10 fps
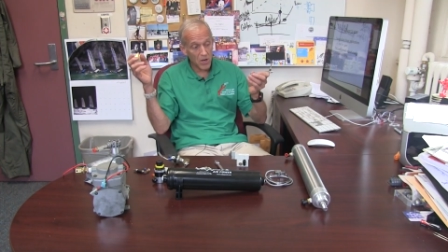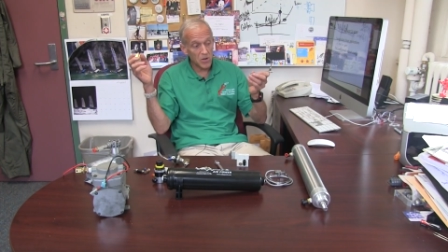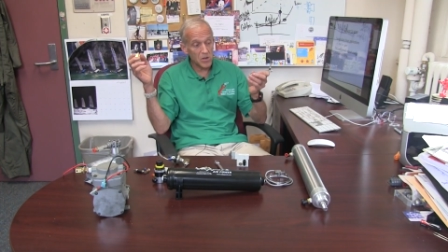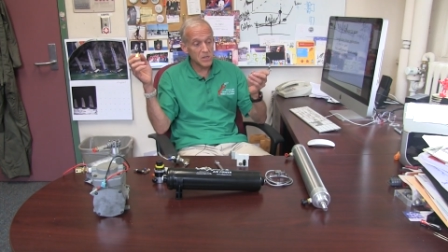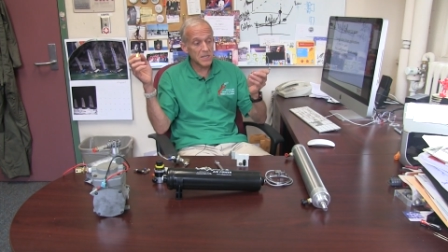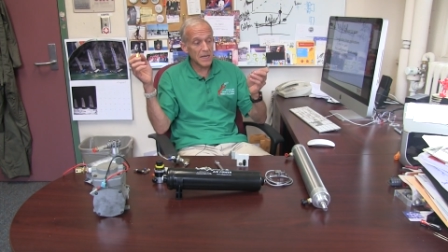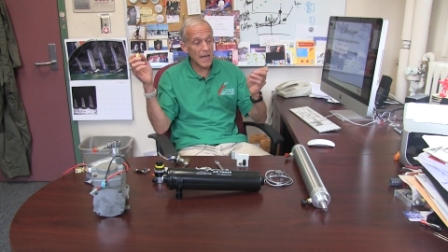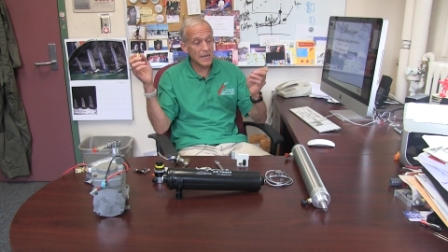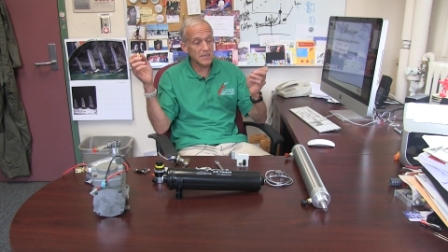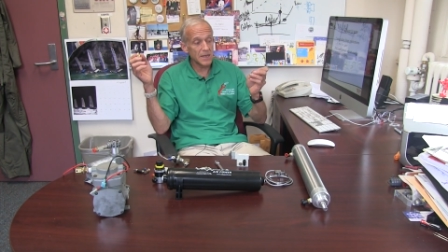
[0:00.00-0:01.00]
can use it
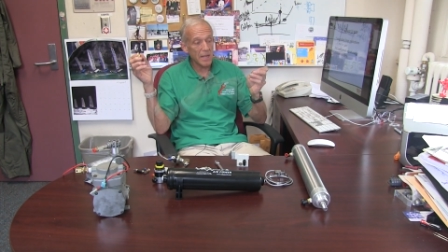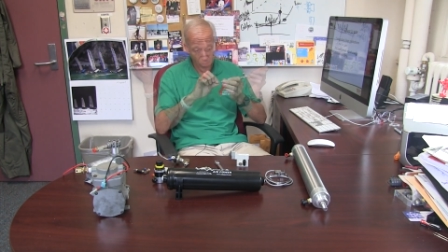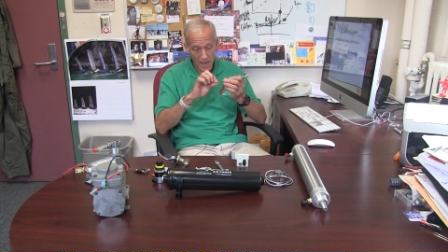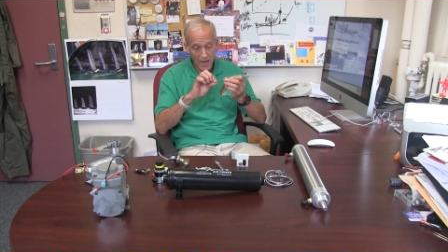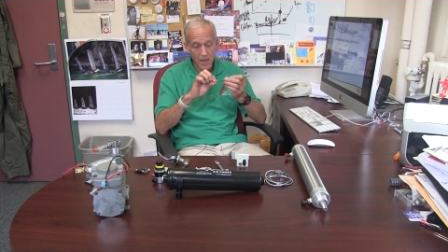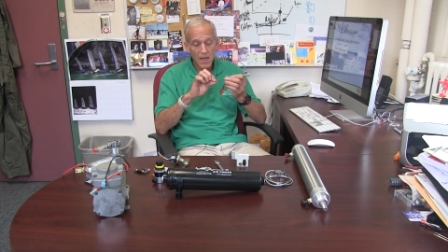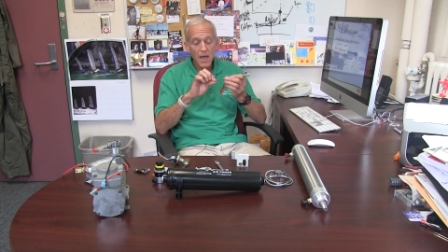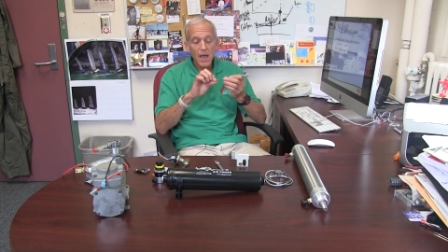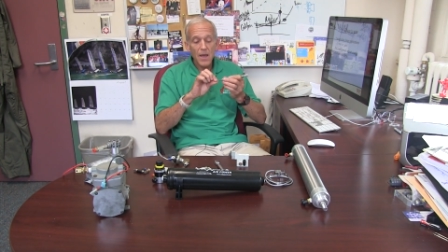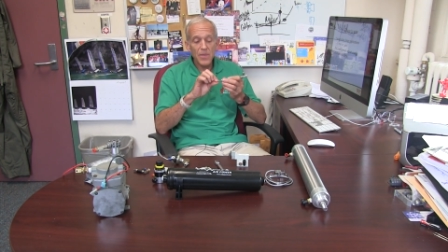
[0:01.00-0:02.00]
as a pneumatic.
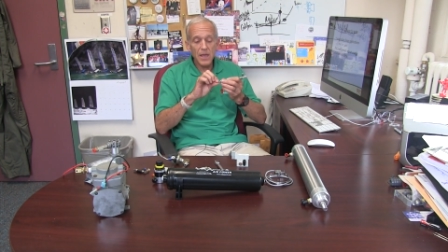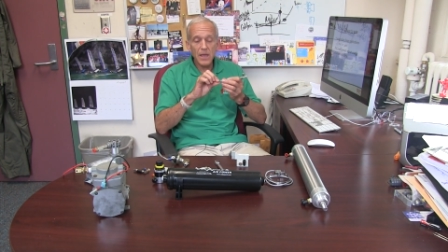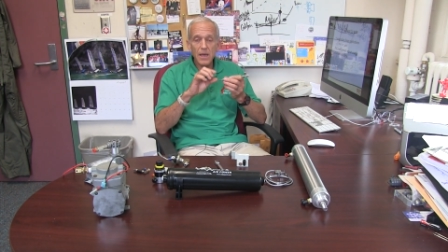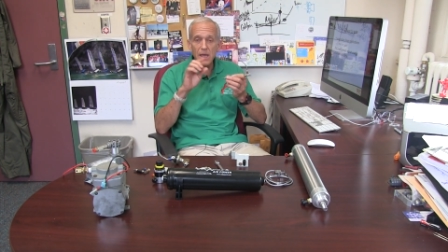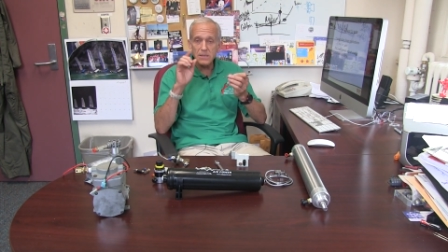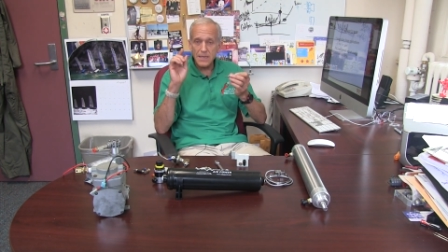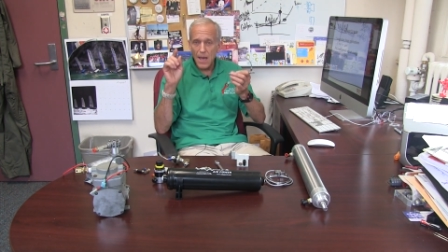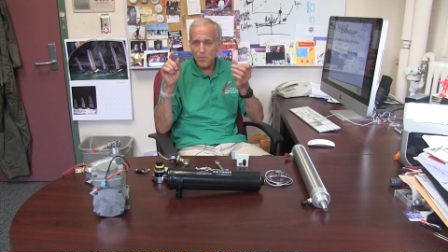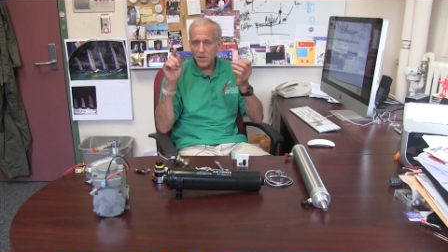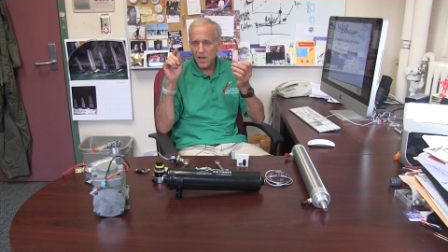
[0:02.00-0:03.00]
The
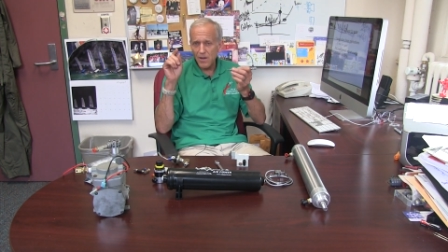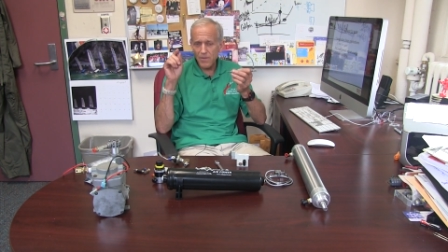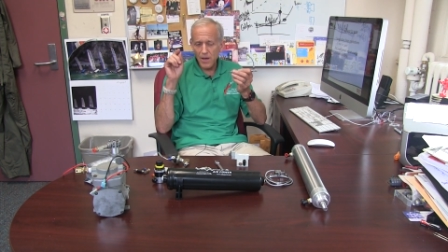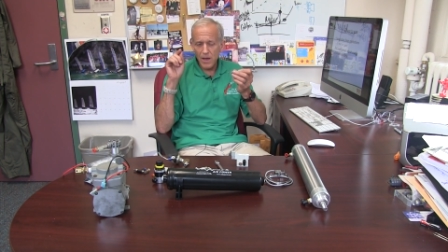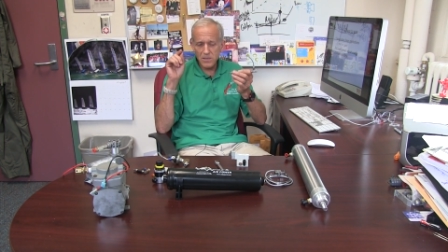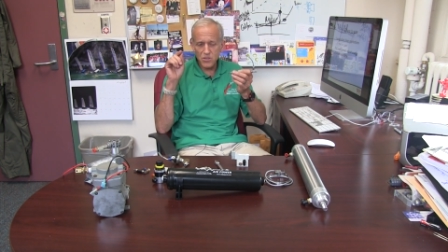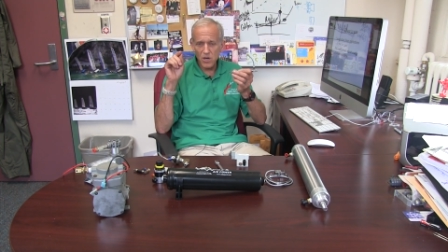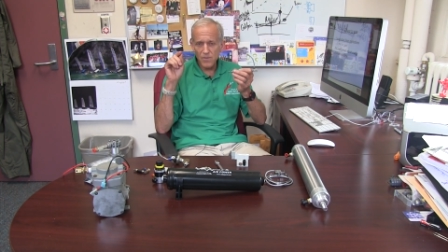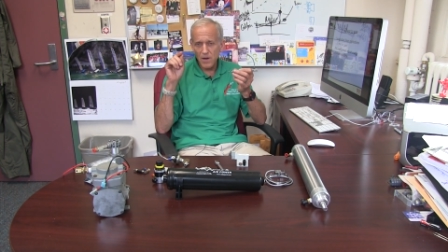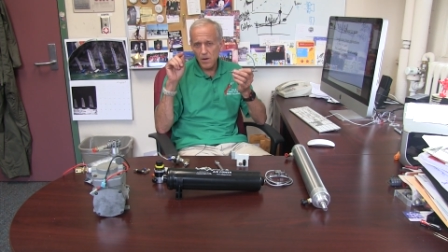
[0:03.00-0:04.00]
example of a
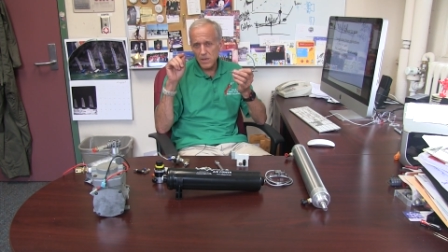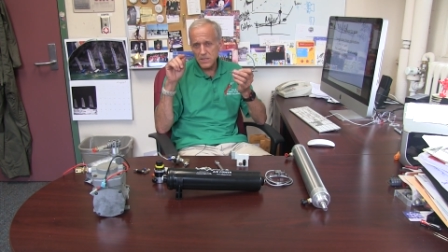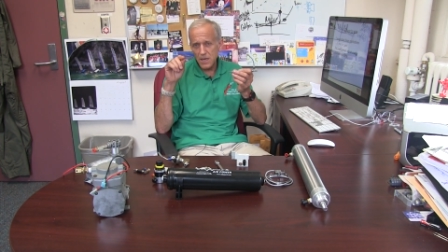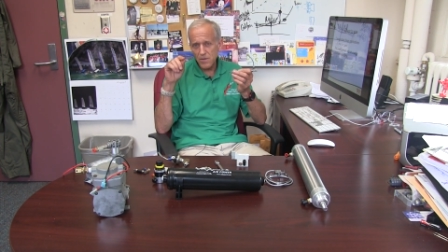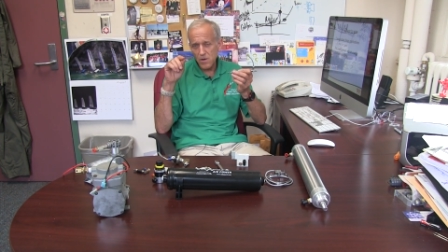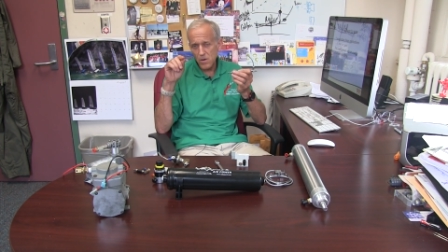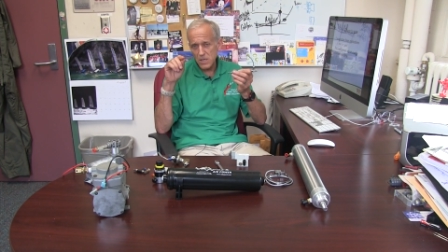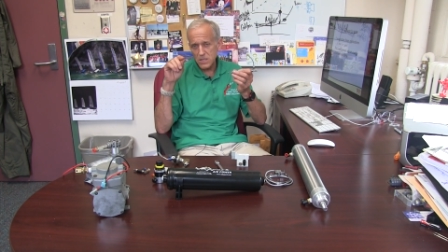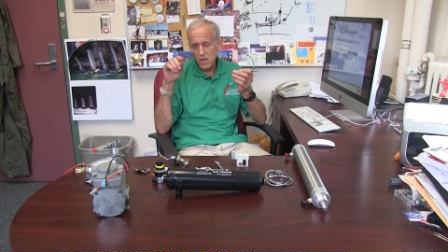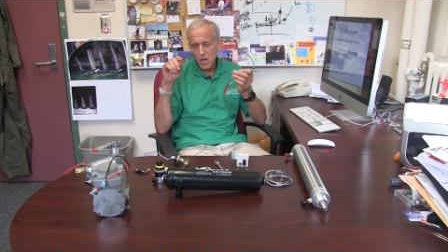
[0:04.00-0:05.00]
servo is that of
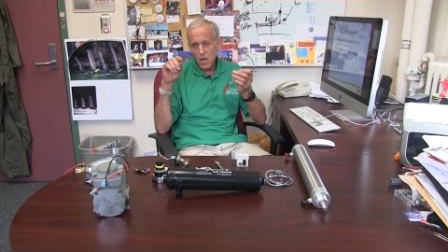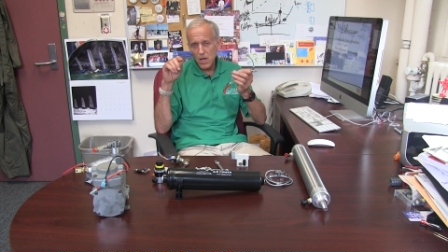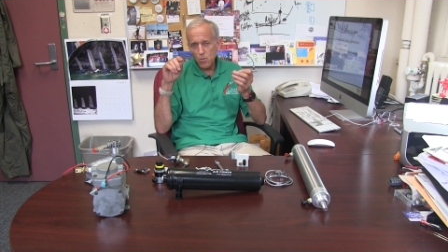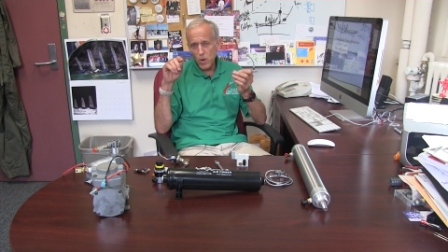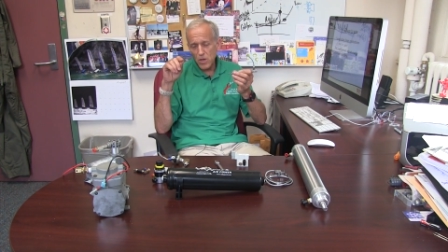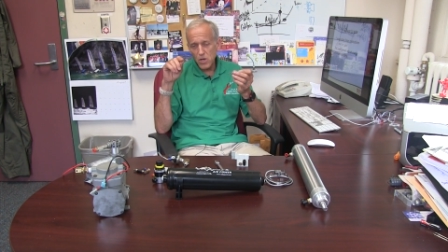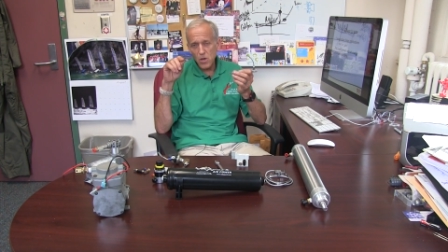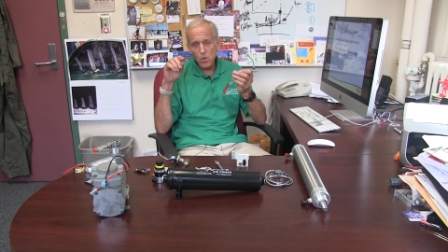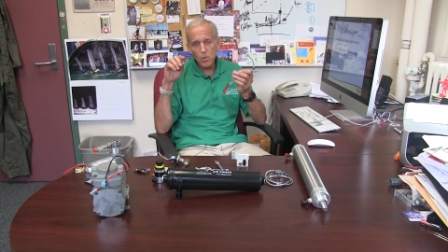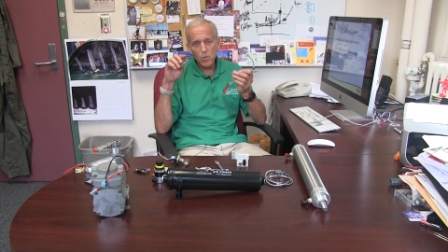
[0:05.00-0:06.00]
course when
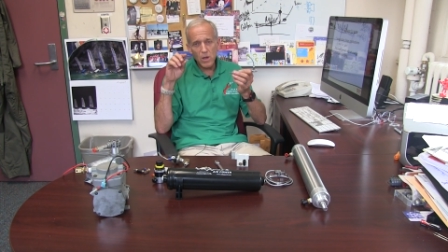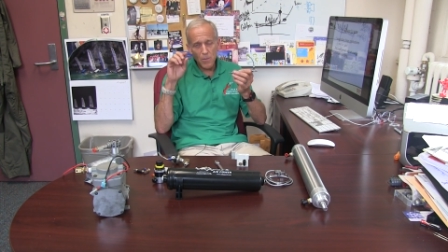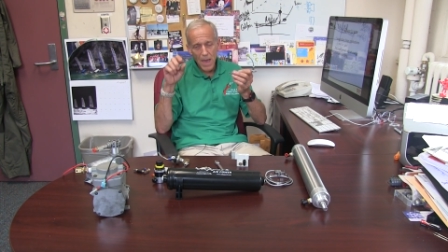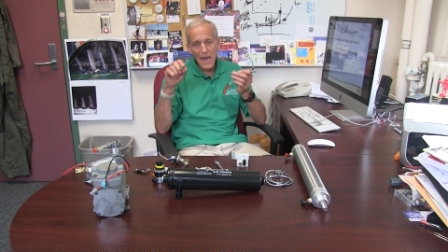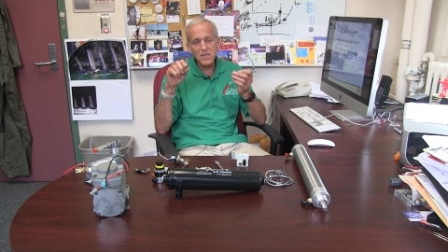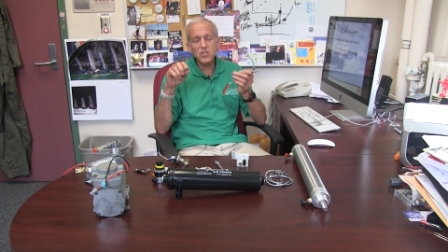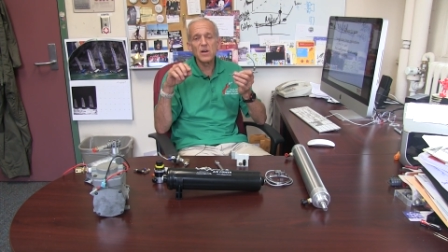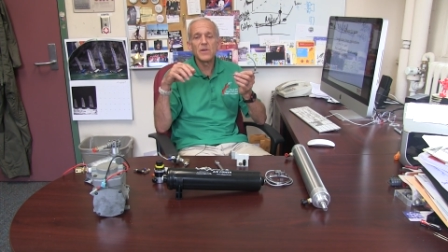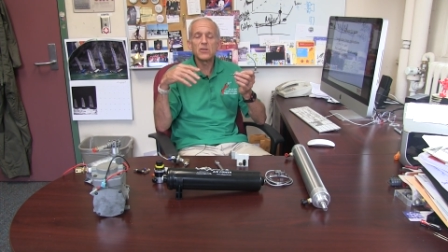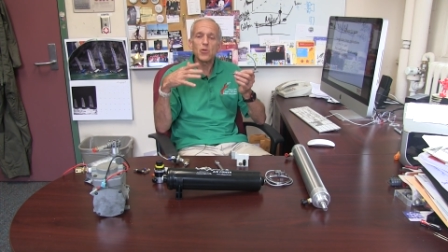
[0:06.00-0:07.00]
you command a
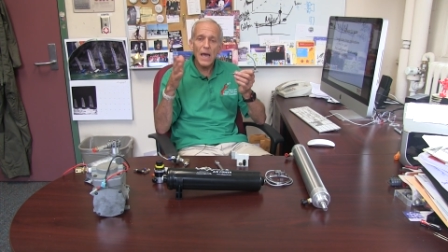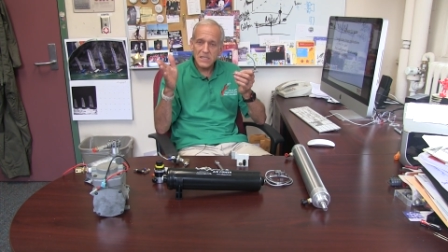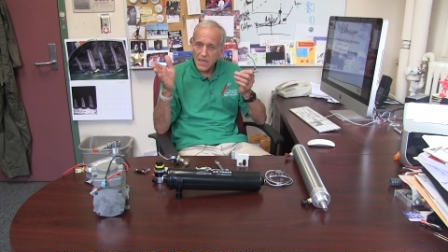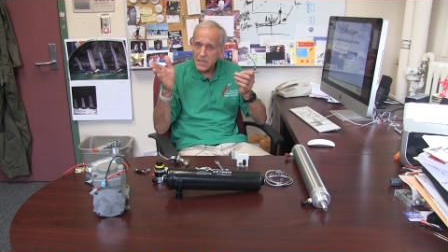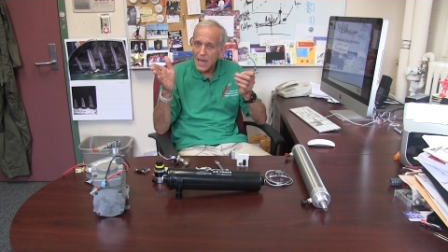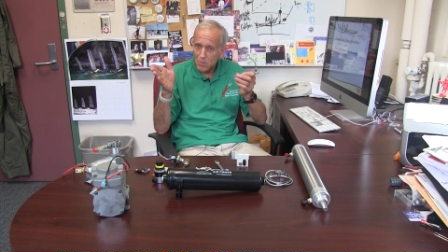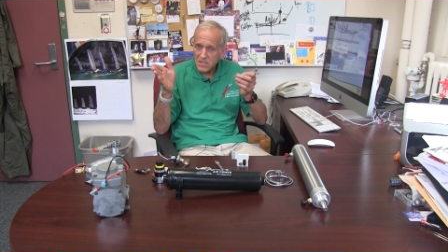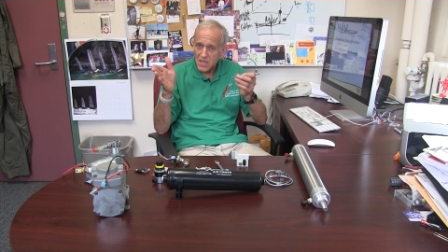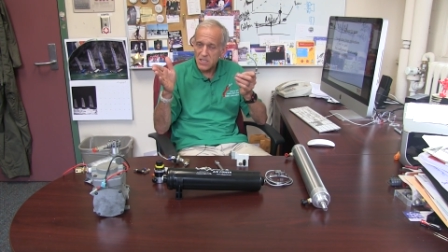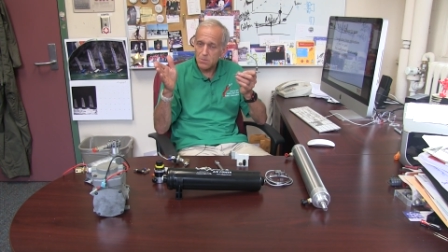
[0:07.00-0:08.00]
servo it tries to get that
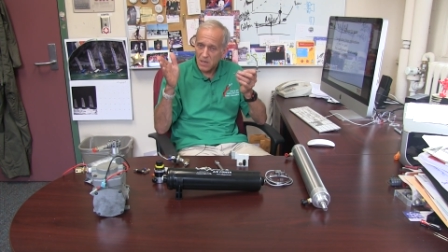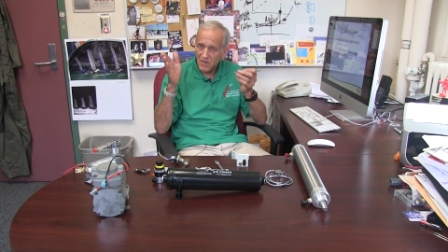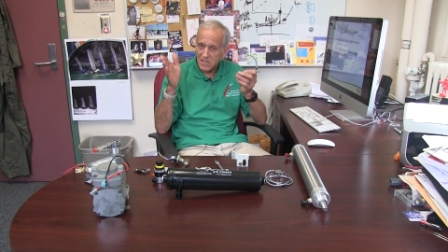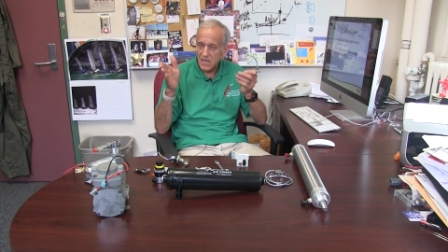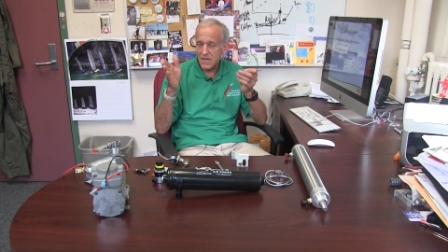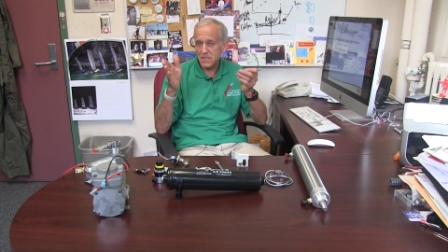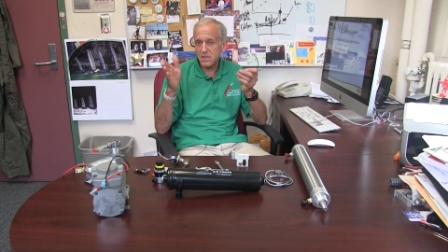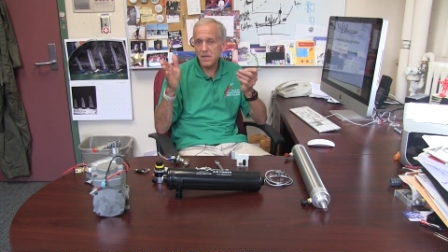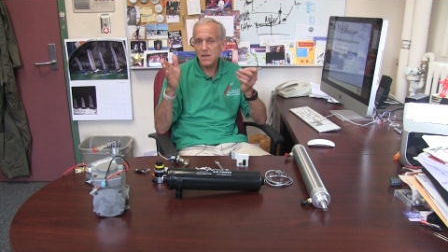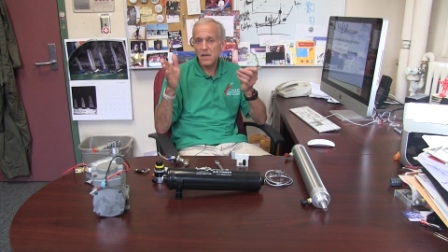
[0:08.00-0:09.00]
position but if it doesn't